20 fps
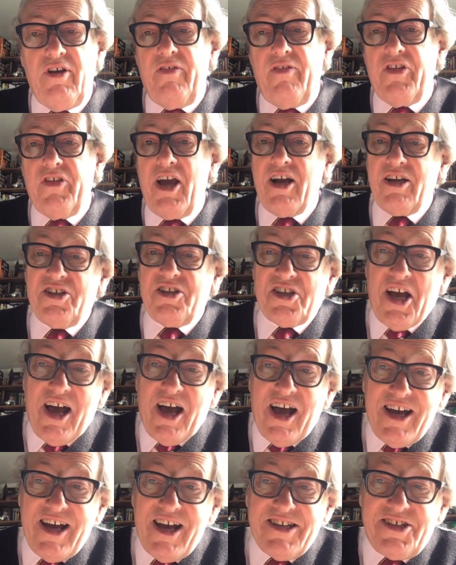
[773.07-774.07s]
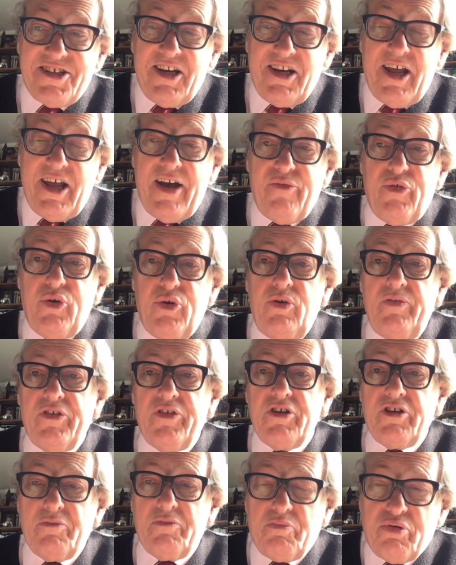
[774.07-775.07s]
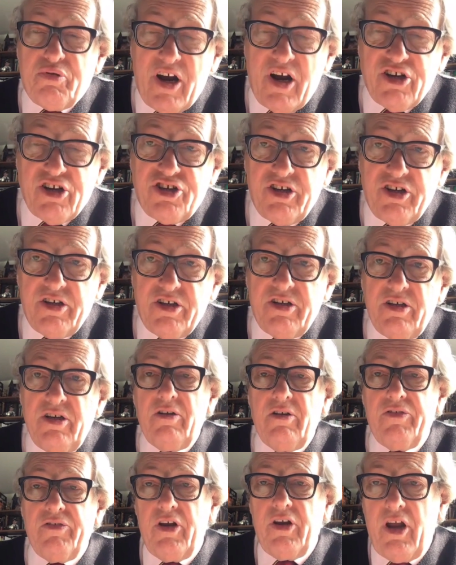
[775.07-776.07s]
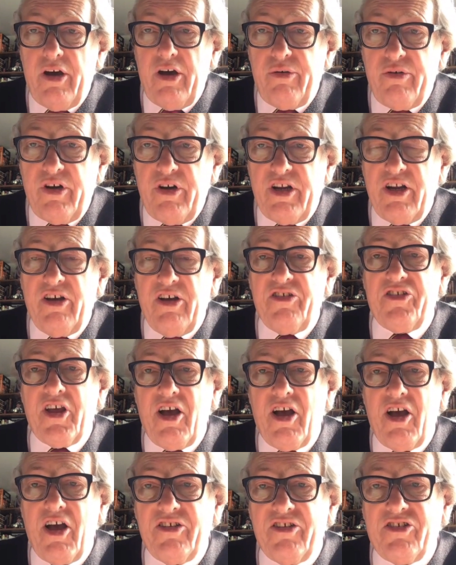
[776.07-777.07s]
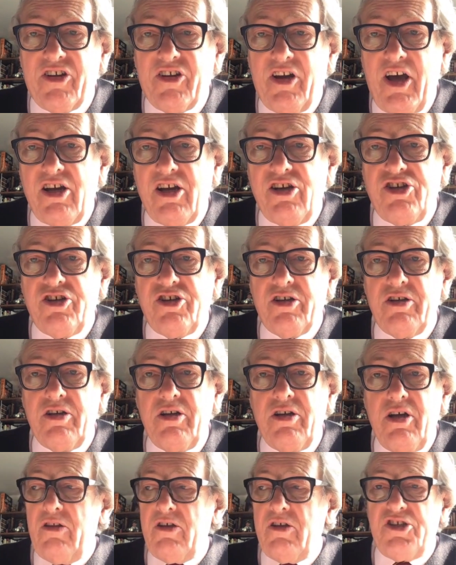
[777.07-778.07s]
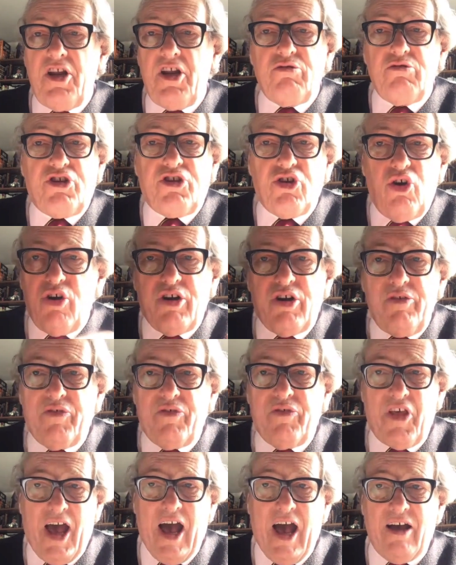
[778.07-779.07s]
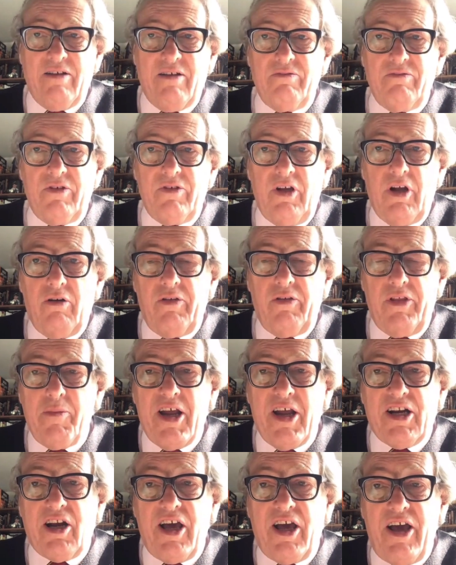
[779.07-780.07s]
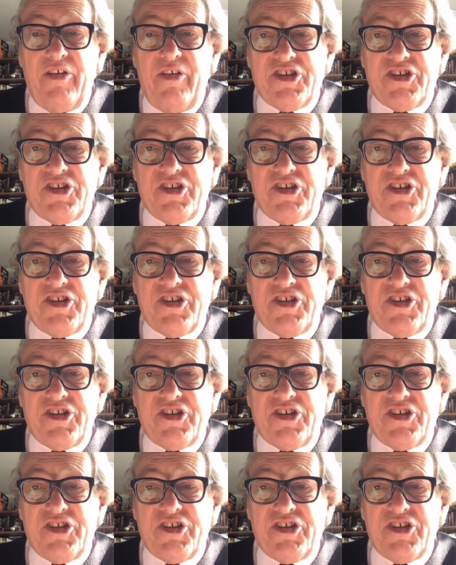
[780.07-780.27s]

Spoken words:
the anxiety level, the depression, the loneliness, the isolation, there's no talk of that. The mental health